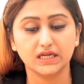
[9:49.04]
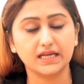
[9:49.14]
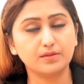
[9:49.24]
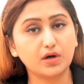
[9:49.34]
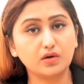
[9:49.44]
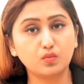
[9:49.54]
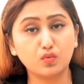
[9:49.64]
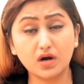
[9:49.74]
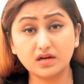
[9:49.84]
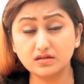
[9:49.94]
and about
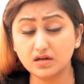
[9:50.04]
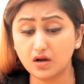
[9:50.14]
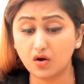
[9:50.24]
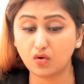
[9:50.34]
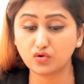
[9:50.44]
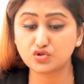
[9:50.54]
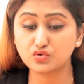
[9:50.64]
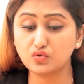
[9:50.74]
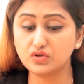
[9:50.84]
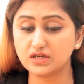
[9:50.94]
1 or
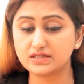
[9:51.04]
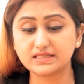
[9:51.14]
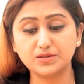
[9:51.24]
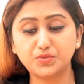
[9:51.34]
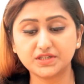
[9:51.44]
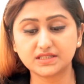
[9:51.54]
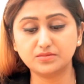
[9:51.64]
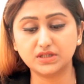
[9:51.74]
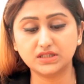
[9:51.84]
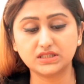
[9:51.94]
2 years
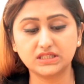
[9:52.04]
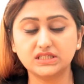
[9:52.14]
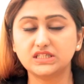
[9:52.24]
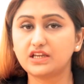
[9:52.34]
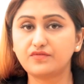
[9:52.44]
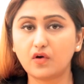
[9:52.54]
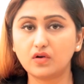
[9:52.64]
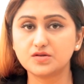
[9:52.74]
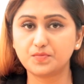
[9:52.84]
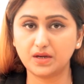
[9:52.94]
imprisonment in
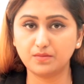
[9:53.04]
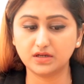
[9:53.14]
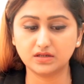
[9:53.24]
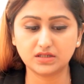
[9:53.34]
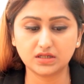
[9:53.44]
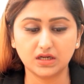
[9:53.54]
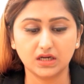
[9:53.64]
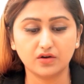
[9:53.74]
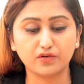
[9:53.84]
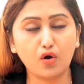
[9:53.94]
default payment
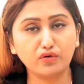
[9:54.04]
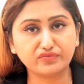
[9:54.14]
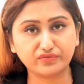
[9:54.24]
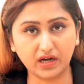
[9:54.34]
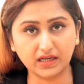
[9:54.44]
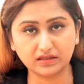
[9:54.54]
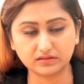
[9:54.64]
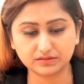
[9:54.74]
of fine.